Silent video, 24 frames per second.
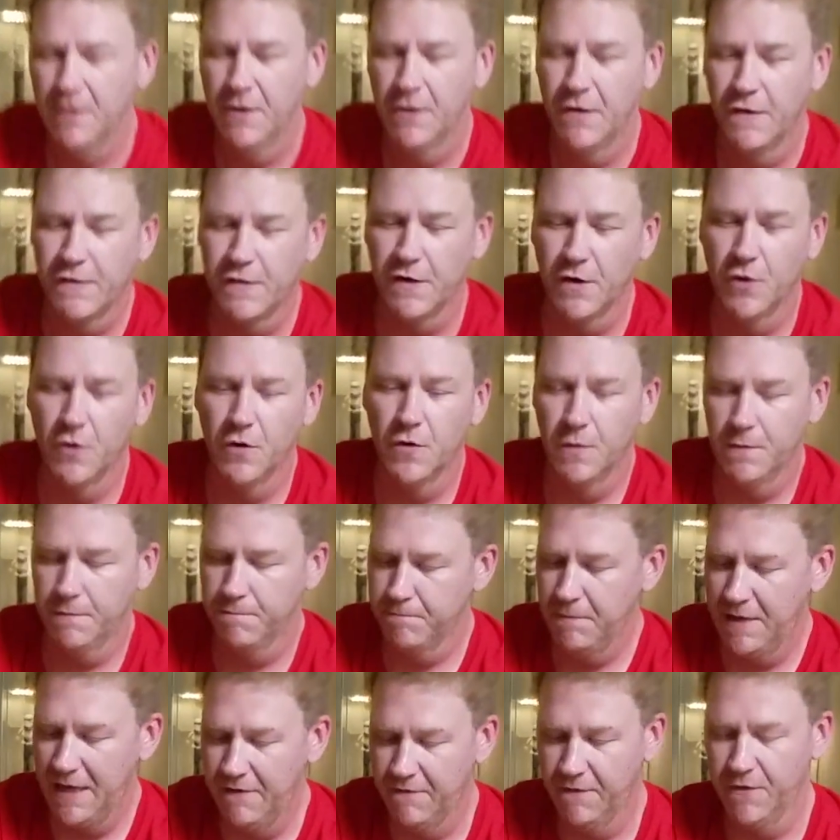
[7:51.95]
So
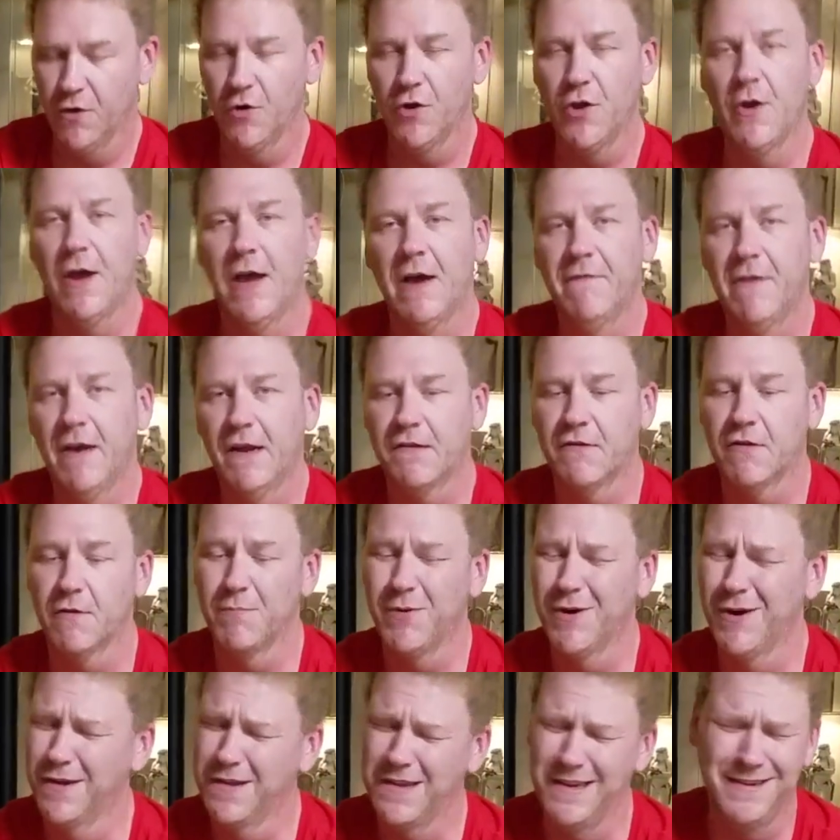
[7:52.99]
even though you have extra
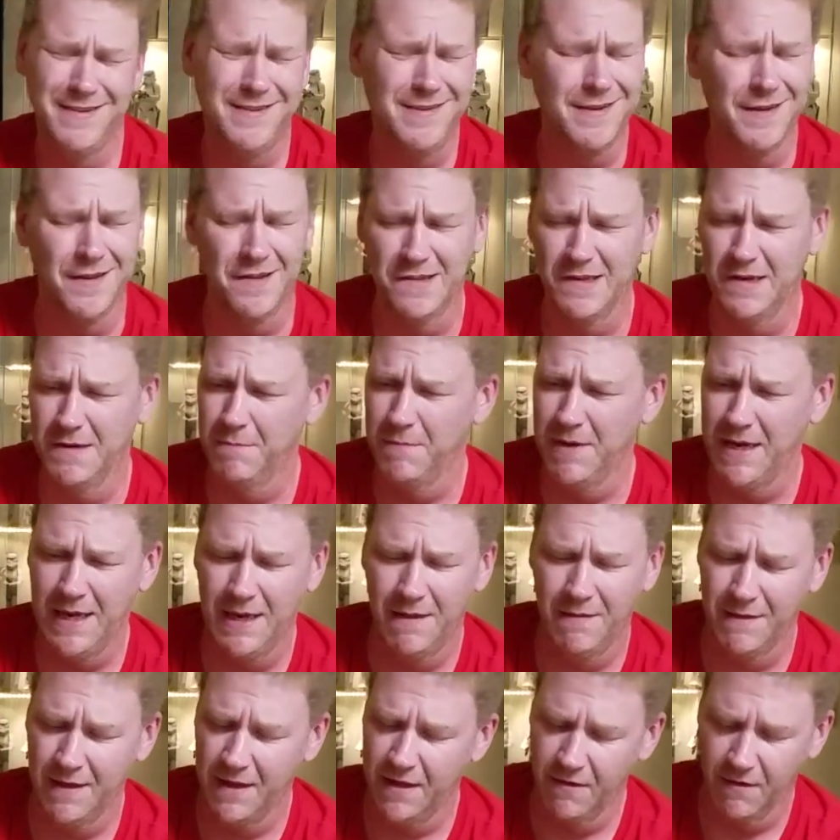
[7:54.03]
parts, it doesn't
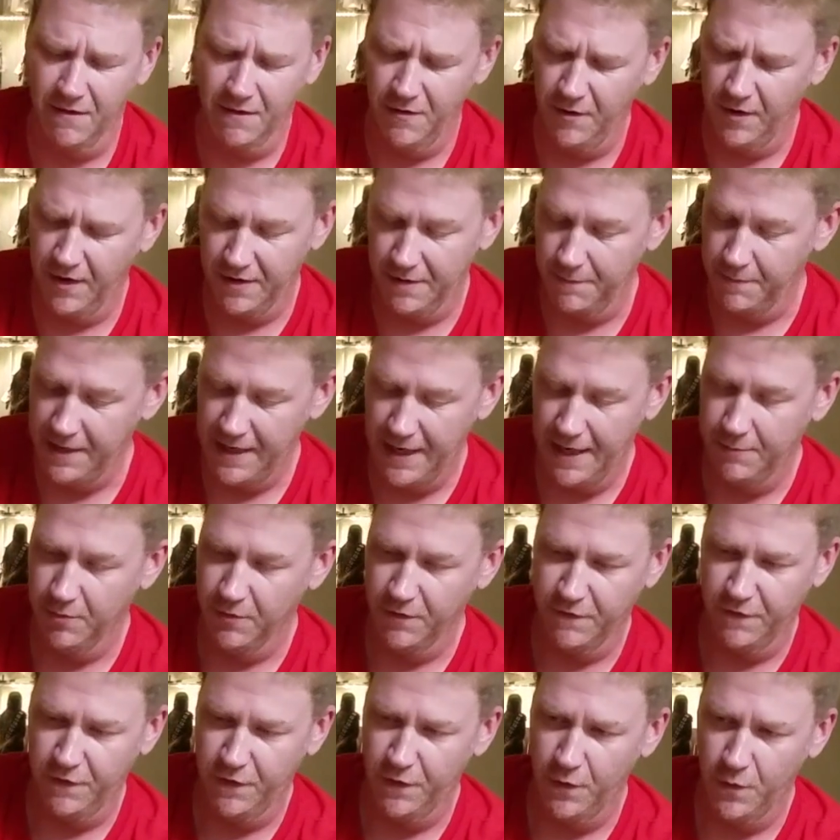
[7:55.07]
mean that you're going to be able
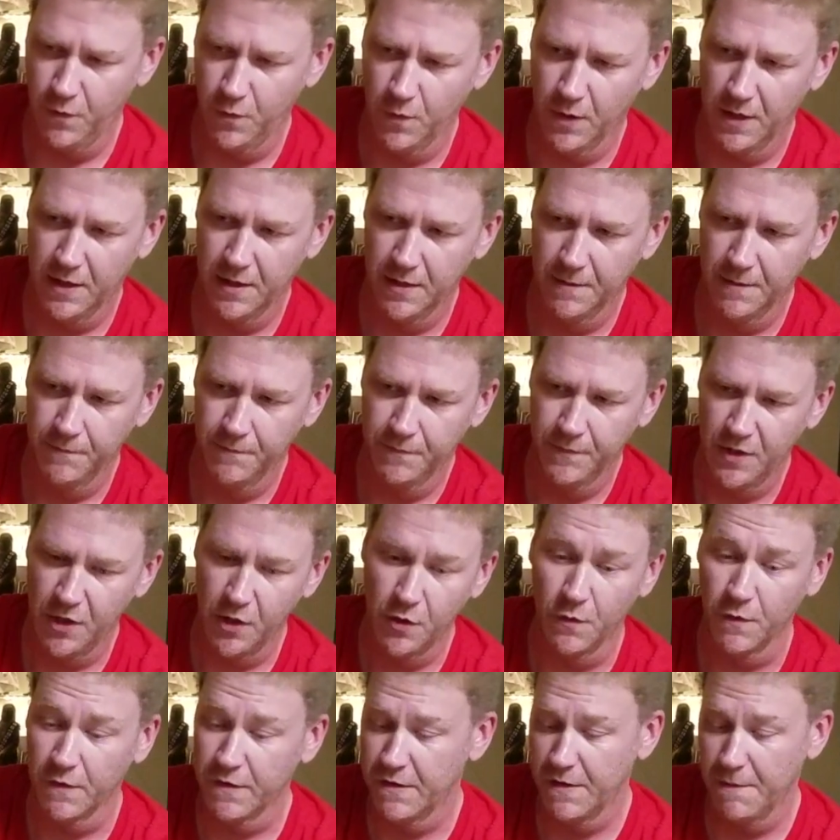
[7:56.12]
to
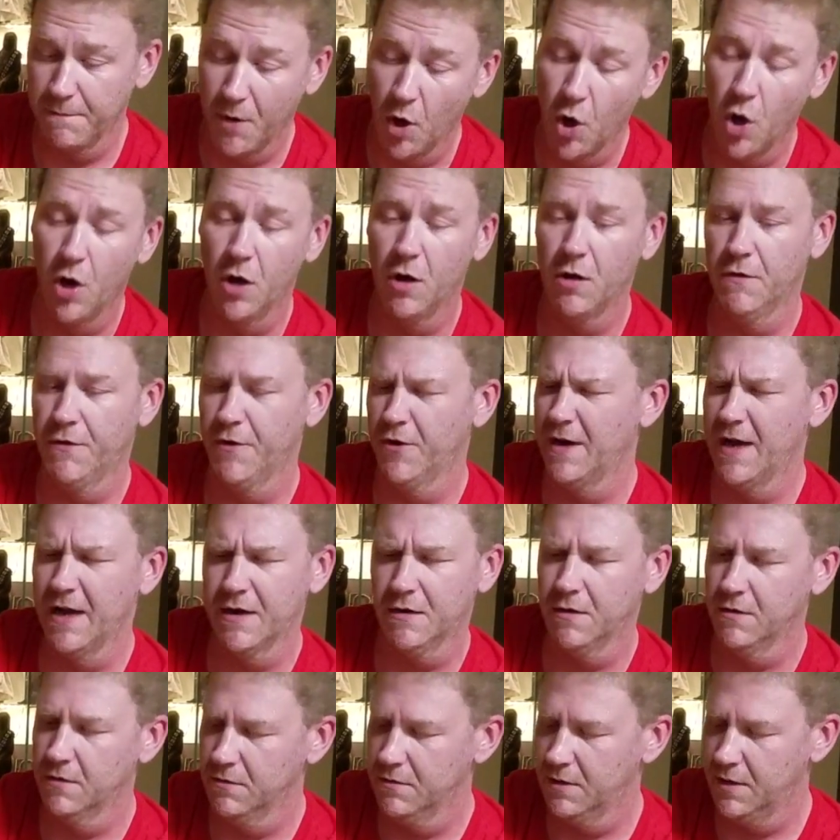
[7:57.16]
use them all. They're not
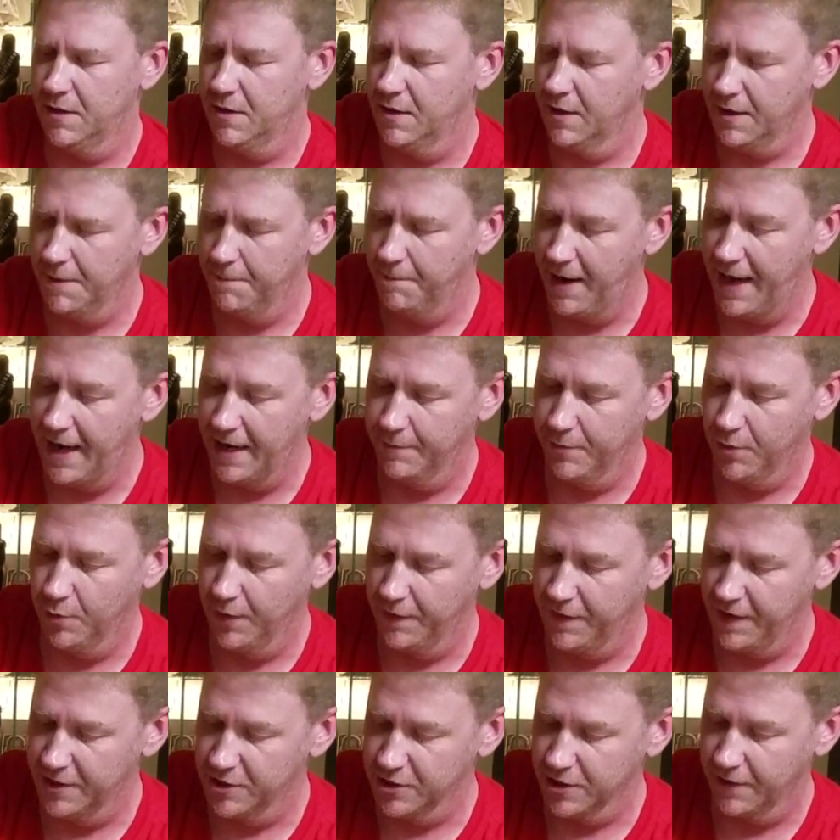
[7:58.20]
all compatible
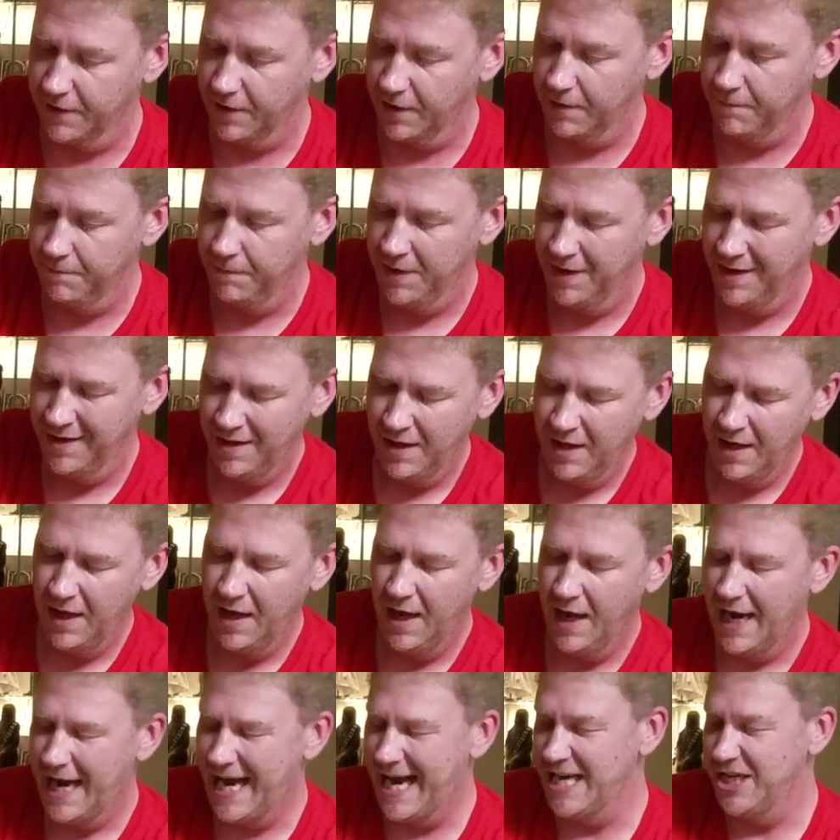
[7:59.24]
with each other.
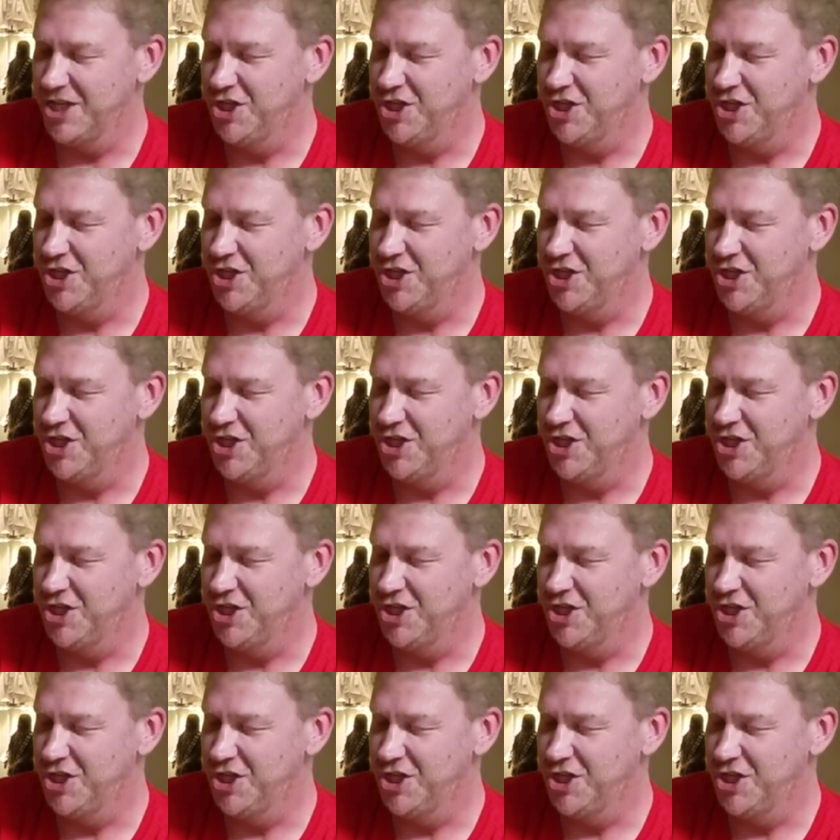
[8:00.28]
I